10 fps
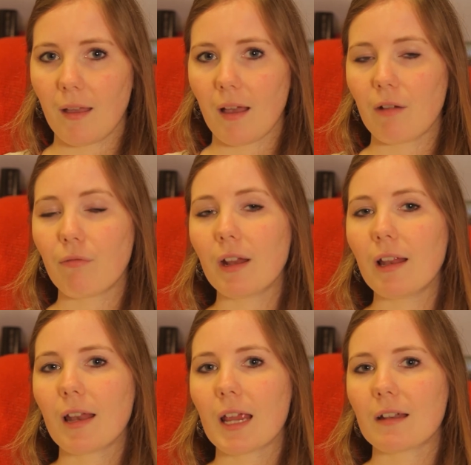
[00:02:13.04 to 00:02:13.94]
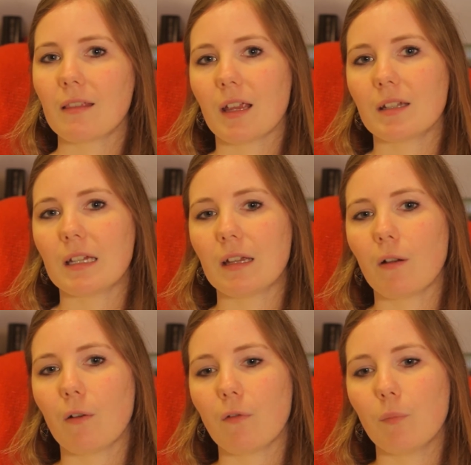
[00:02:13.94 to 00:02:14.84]
I really liked the idea
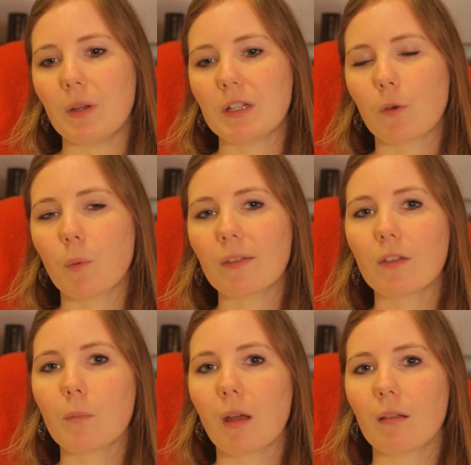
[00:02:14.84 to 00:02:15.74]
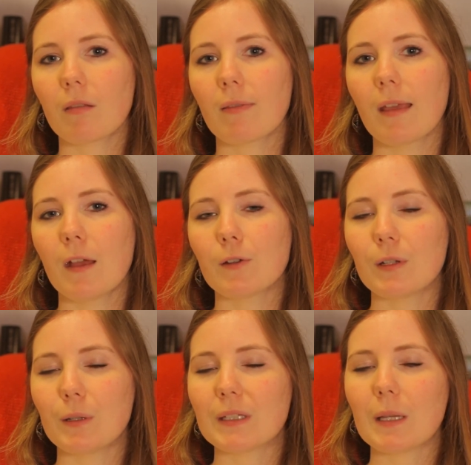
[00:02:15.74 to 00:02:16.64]
of meeting once a month
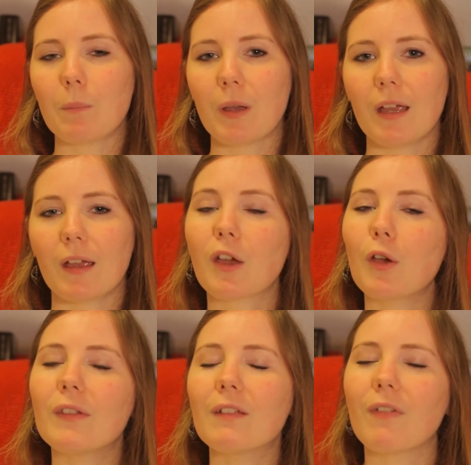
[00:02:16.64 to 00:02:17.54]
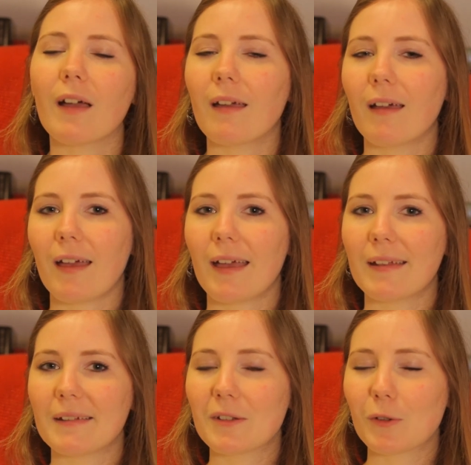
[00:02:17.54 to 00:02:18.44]
to sit by a cozy fire
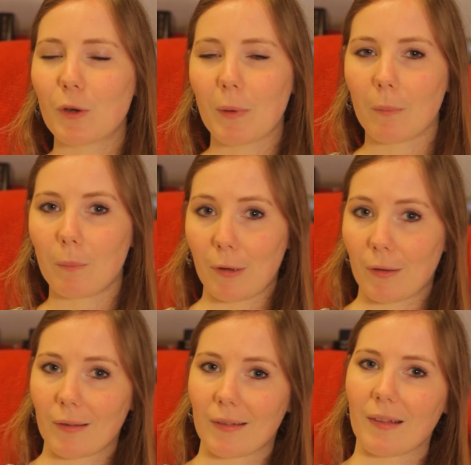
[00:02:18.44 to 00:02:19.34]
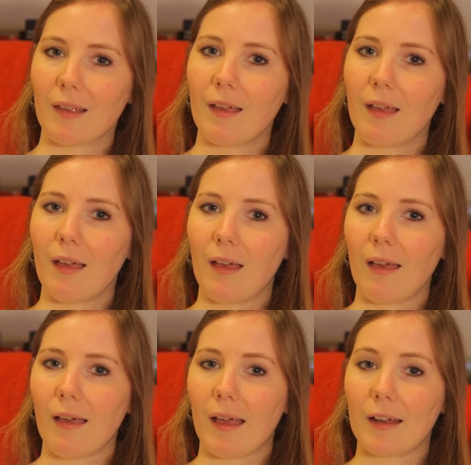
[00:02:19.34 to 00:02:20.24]
and talk about books.
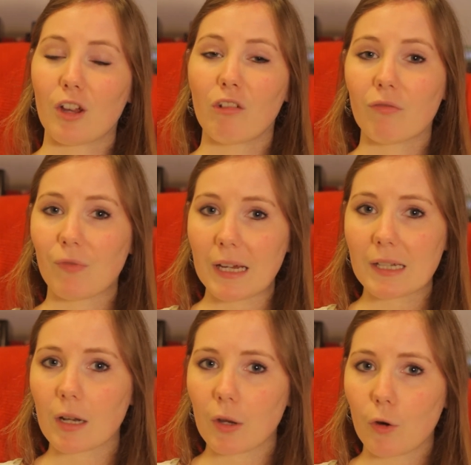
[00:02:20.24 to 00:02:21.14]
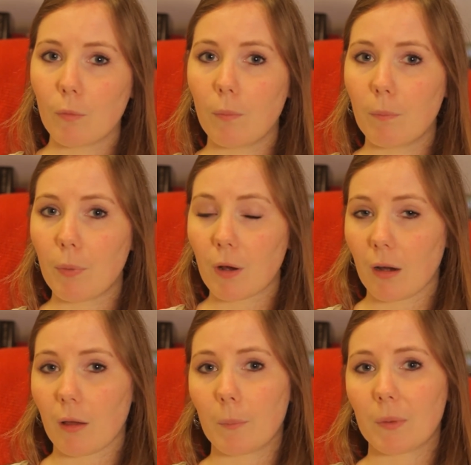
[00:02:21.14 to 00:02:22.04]
And I couldn't find a local book
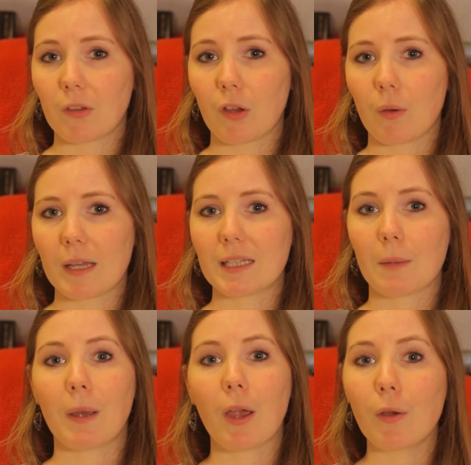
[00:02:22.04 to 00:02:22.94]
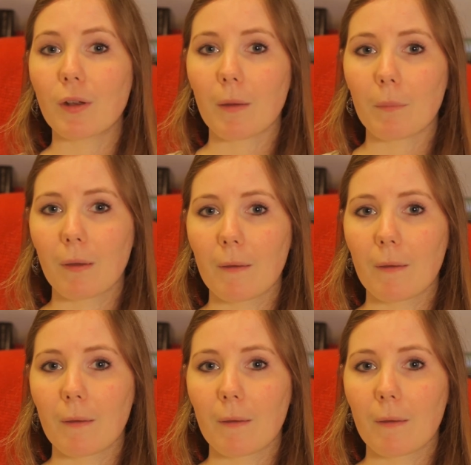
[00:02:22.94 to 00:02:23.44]
club, so I set my own up.